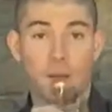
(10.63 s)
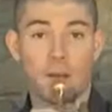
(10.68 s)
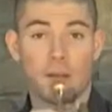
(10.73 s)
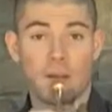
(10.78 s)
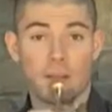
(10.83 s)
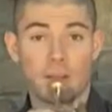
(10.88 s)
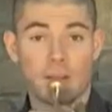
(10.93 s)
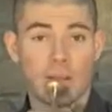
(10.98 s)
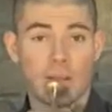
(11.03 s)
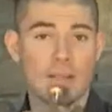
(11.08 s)

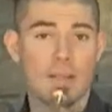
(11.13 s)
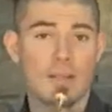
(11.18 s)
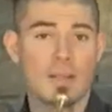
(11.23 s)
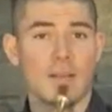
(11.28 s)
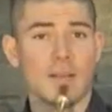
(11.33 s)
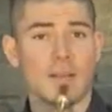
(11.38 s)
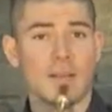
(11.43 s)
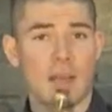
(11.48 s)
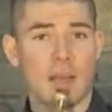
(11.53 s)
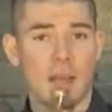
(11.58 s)
Here,
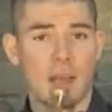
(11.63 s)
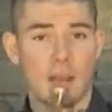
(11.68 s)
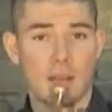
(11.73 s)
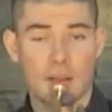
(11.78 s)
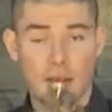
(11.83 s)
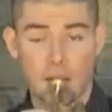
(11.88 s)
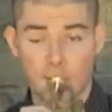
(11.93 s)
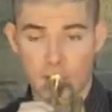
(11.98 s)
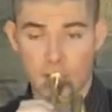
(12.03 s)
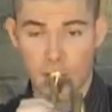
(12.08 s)
let's check
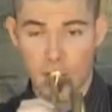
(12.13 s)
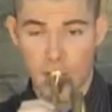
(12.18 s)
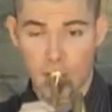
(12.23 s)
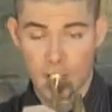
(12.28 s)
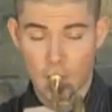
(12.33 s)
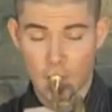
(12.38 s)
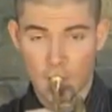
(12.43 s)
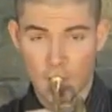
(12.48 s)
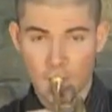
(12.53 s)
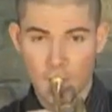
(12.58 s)
out a couple
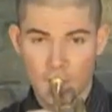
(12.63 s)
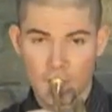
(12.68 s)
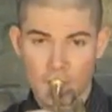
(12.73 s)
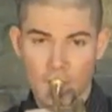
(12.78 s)
Deuts.